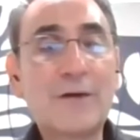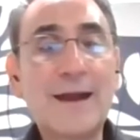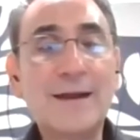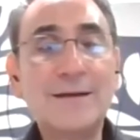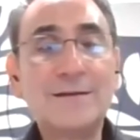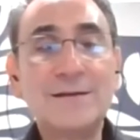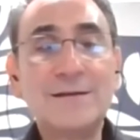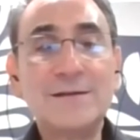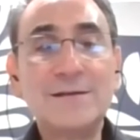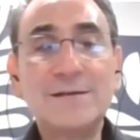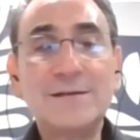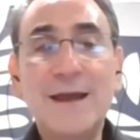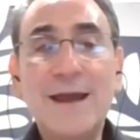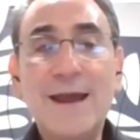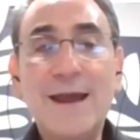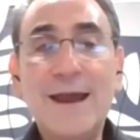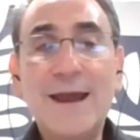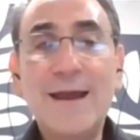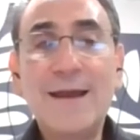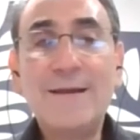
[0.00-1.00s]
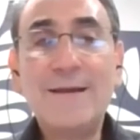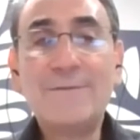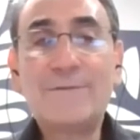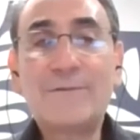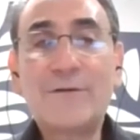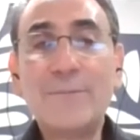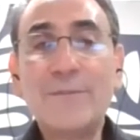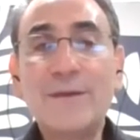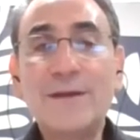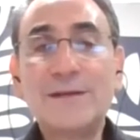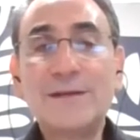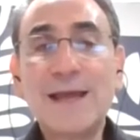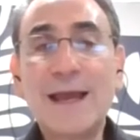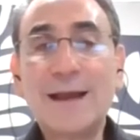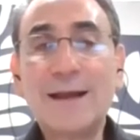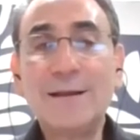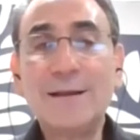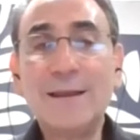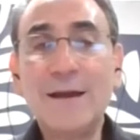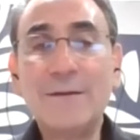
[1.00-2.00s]
prizes. And from the
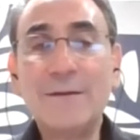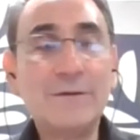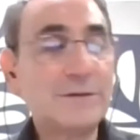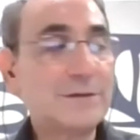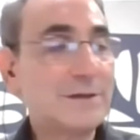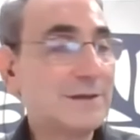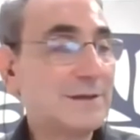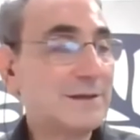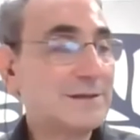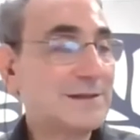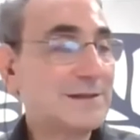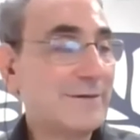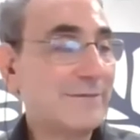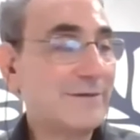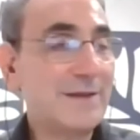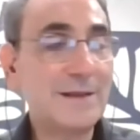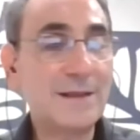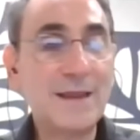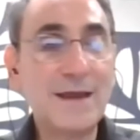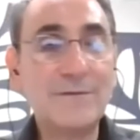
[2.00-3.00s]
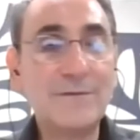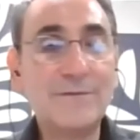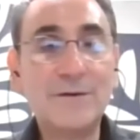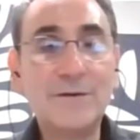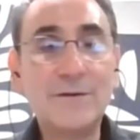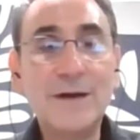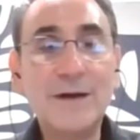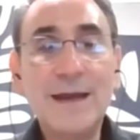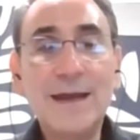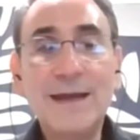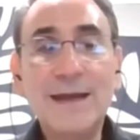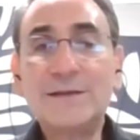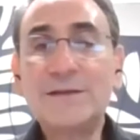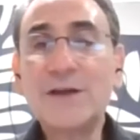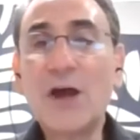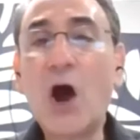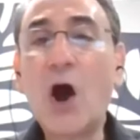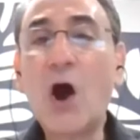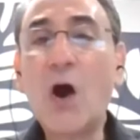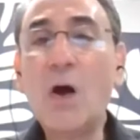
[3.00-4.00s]
second level to the 7th level,
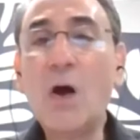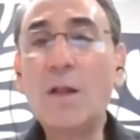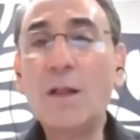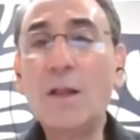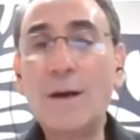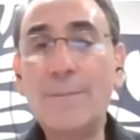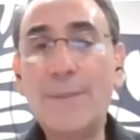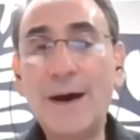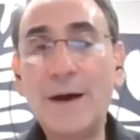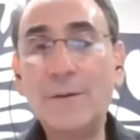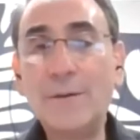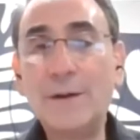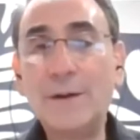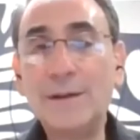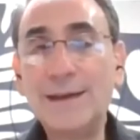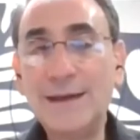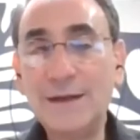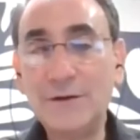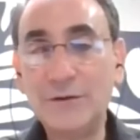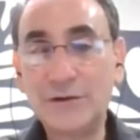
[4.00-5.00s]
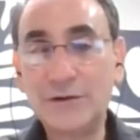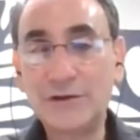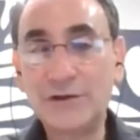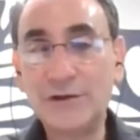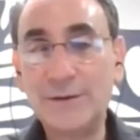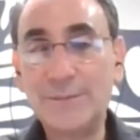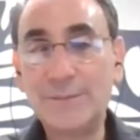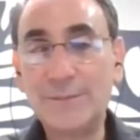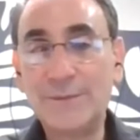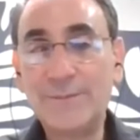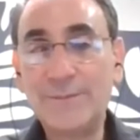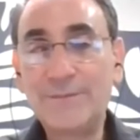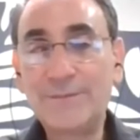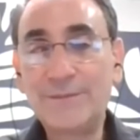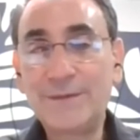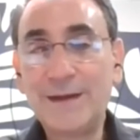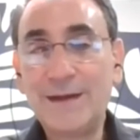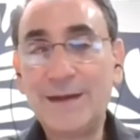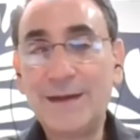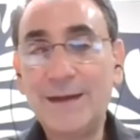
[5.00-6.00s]
it's all about leadership.
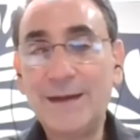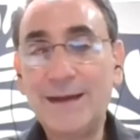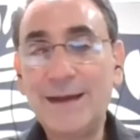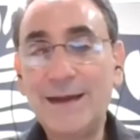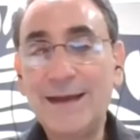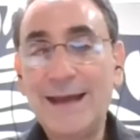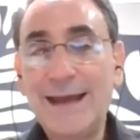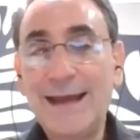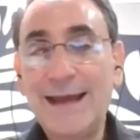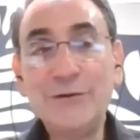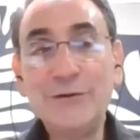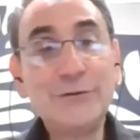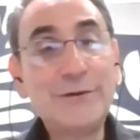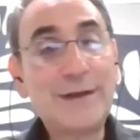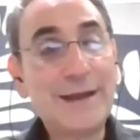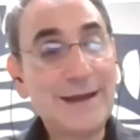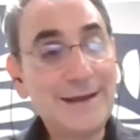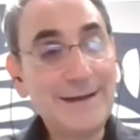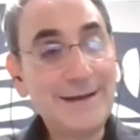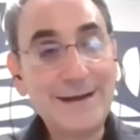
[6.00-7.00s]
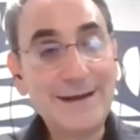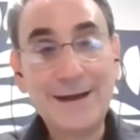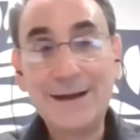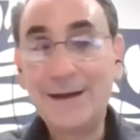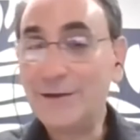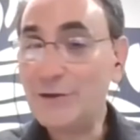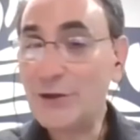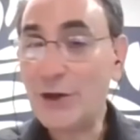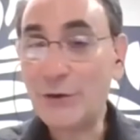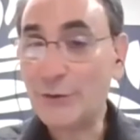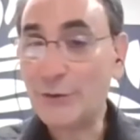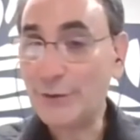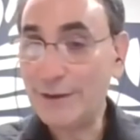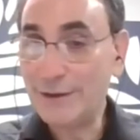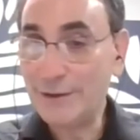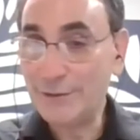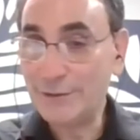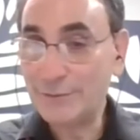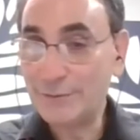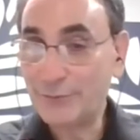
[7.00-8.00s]
And you'll get not
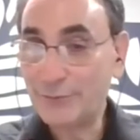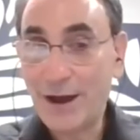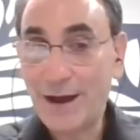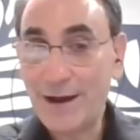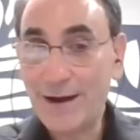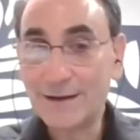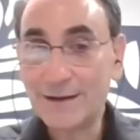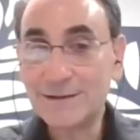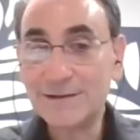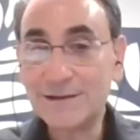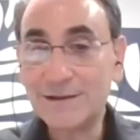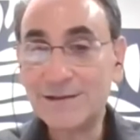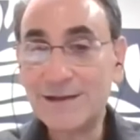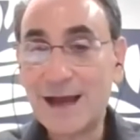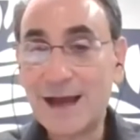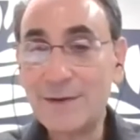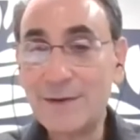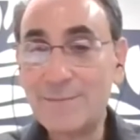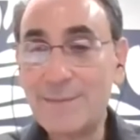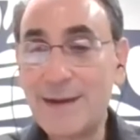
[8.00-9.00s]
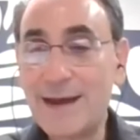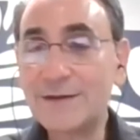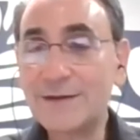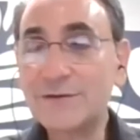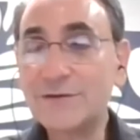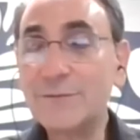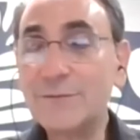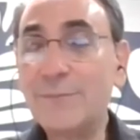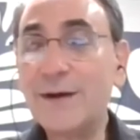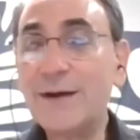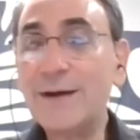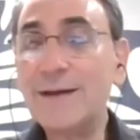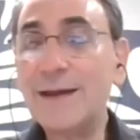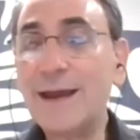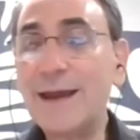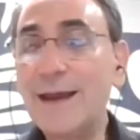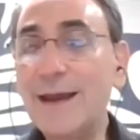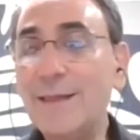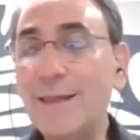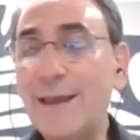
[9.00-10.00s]
only those products as a Diamond Master,
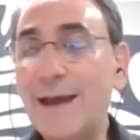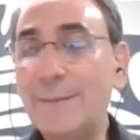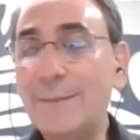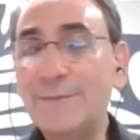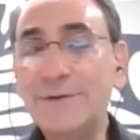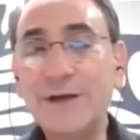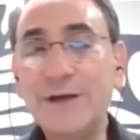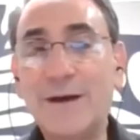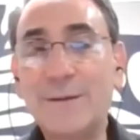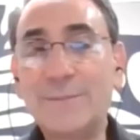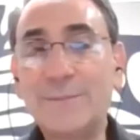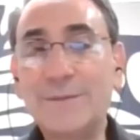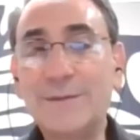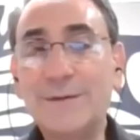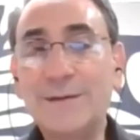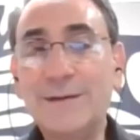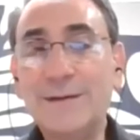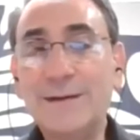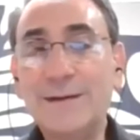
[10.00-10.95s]
but a laptop.